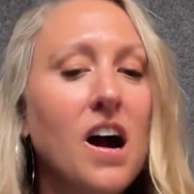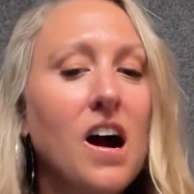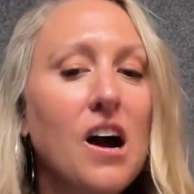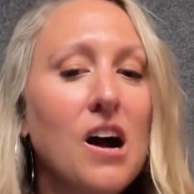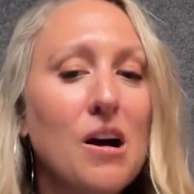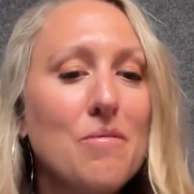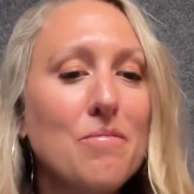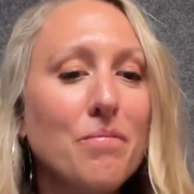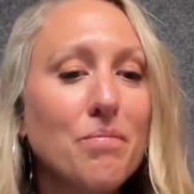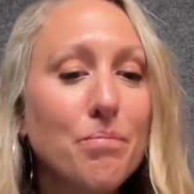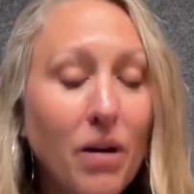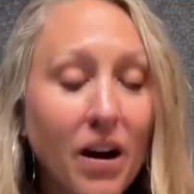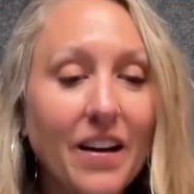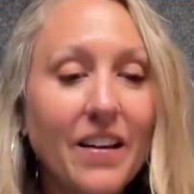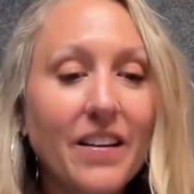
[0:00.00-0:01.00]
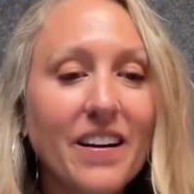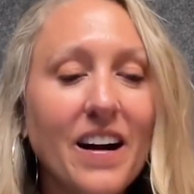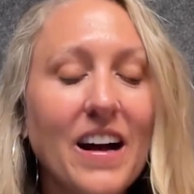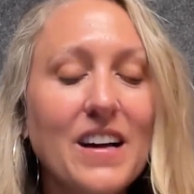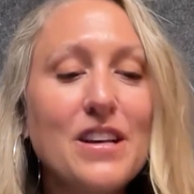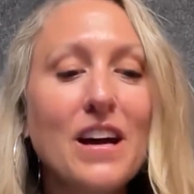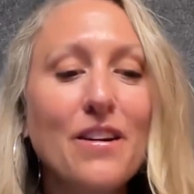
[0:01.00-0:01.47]
Um, but
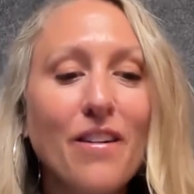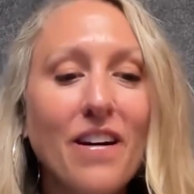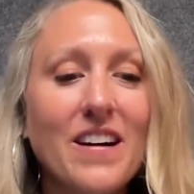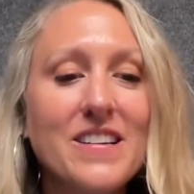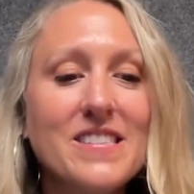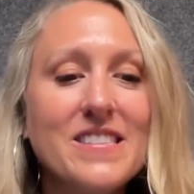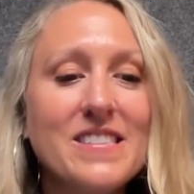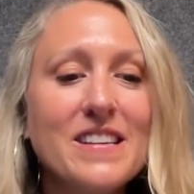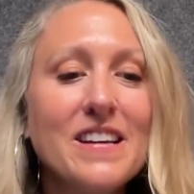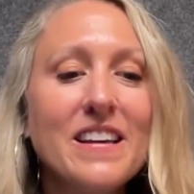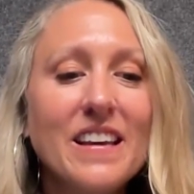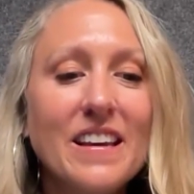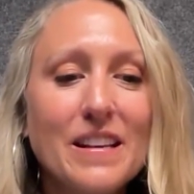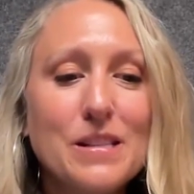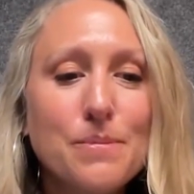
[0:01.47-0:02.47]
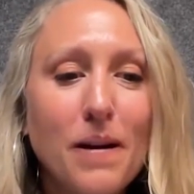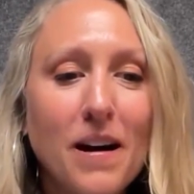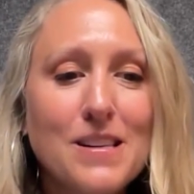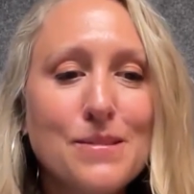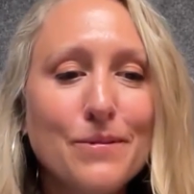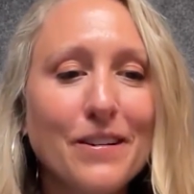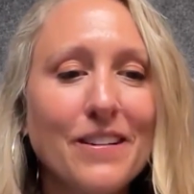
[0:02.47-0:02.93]
I digress. It is
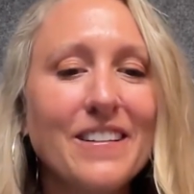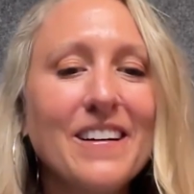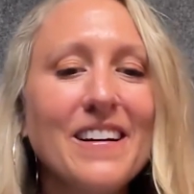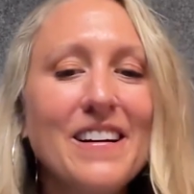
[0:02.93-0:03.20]
possible.